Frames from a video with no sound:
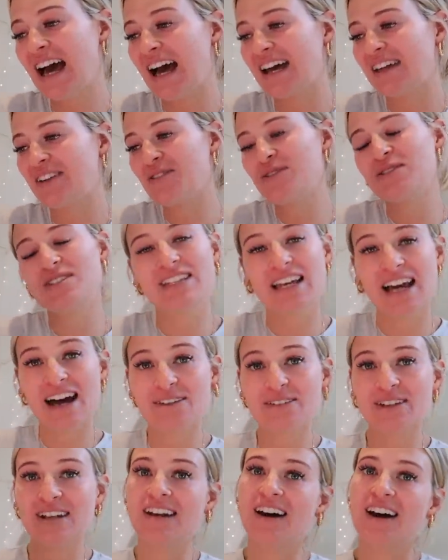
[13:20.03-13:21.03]
And obviously
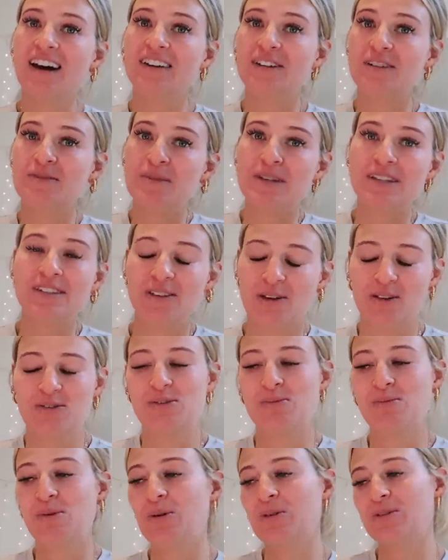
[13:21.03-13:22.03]
having Niall be so
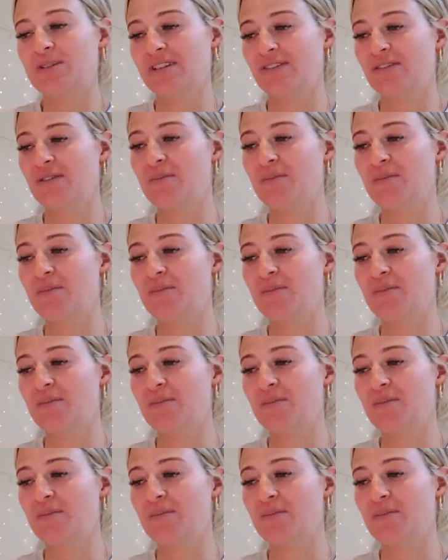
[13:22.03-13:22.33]
supportive